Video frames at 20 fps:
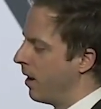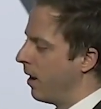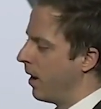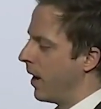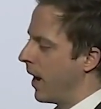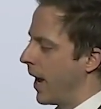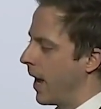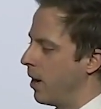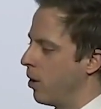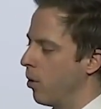
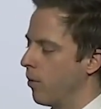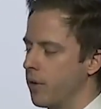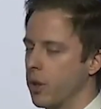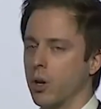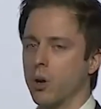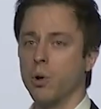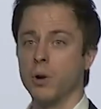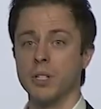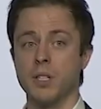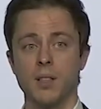And over the
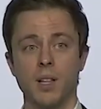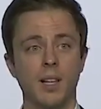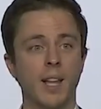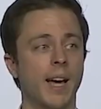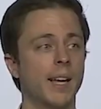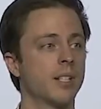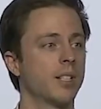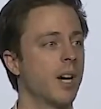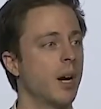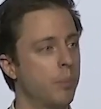course of the
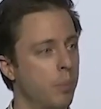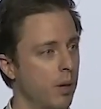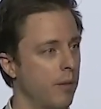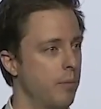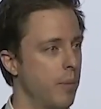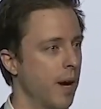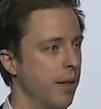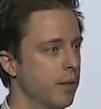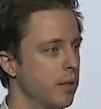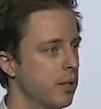last couple of
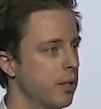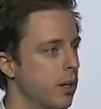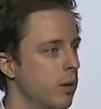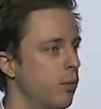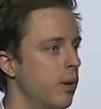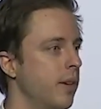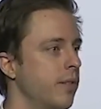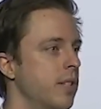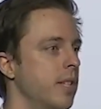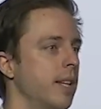months,
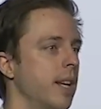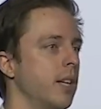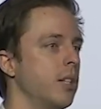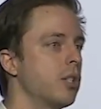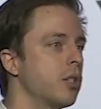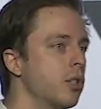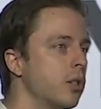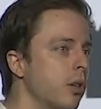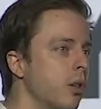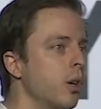we've seen a
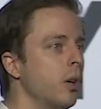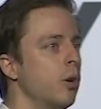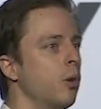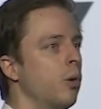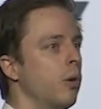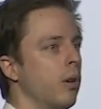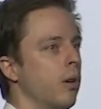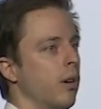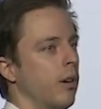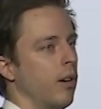
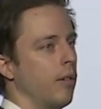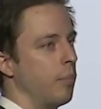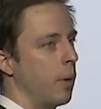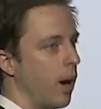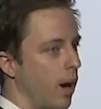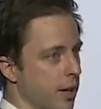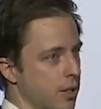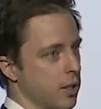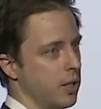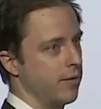slew of
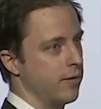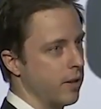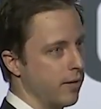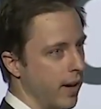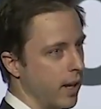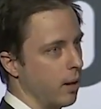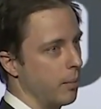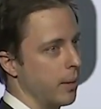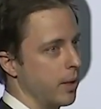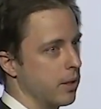positive
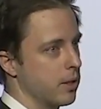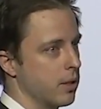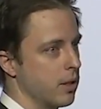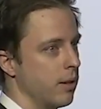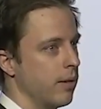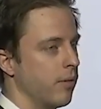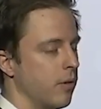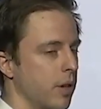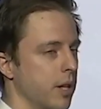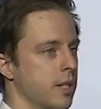developments
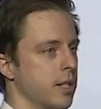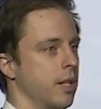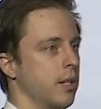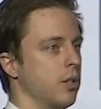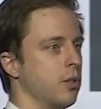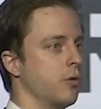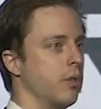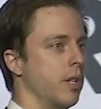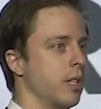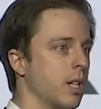for this
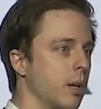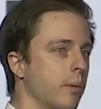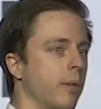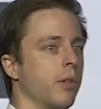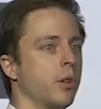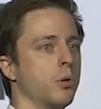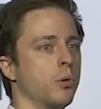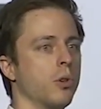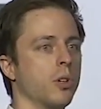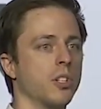industry, some of
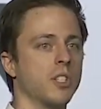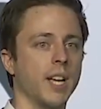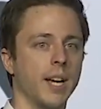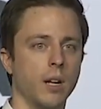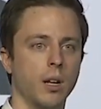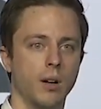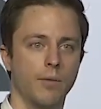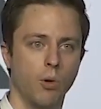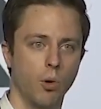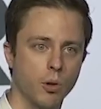which were
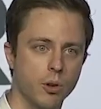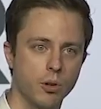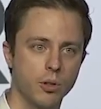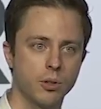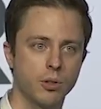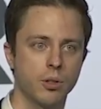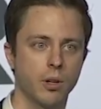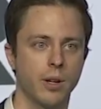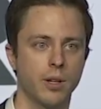executive orders.